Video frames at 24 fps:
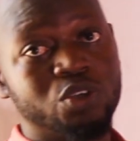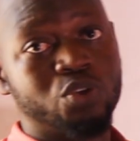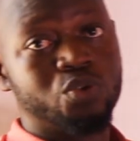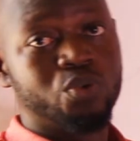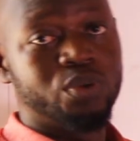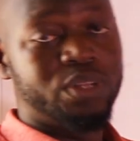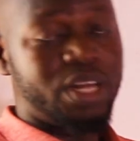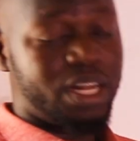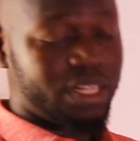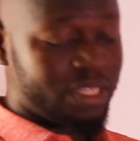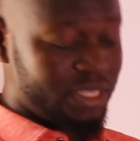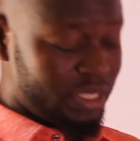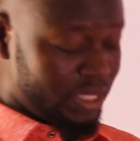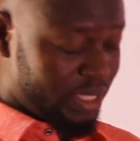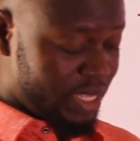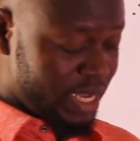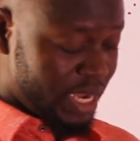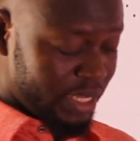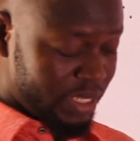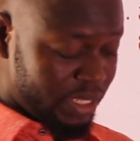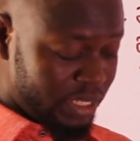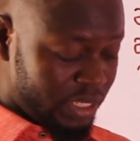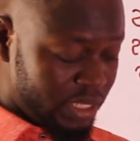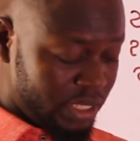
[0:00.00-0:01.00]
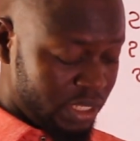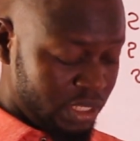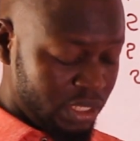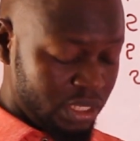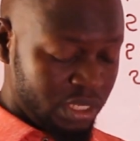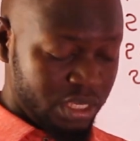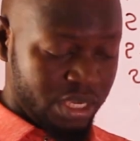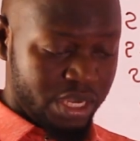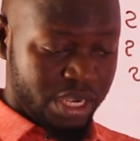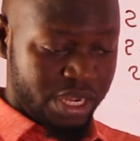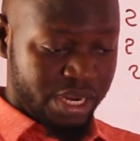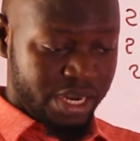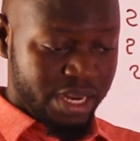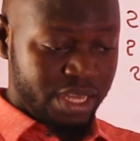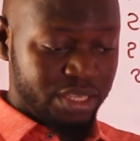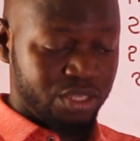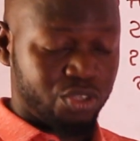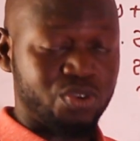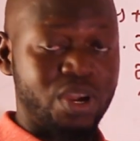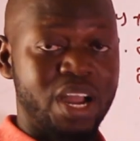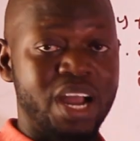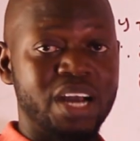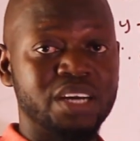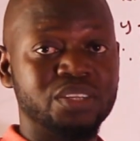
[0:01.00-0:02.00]
So that is that. Let's
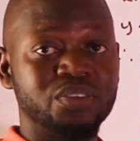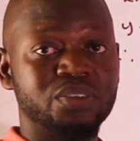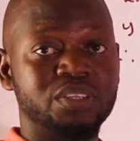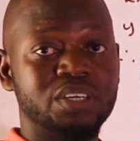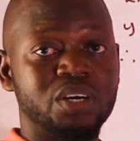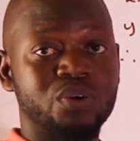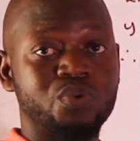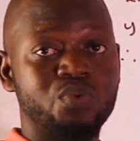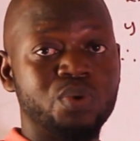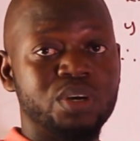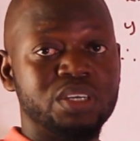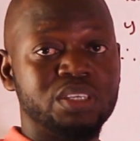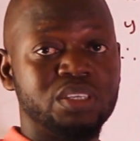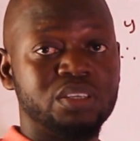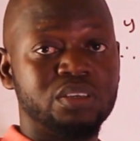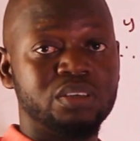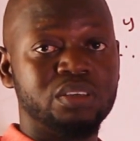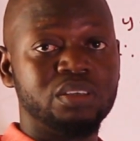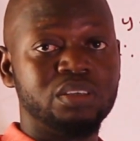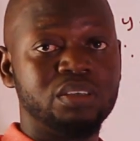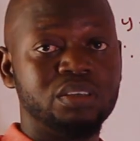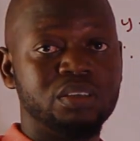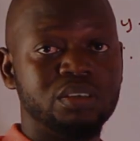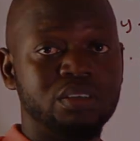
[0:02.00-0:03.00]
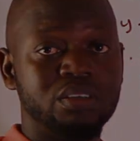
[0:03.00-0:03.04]
try another question.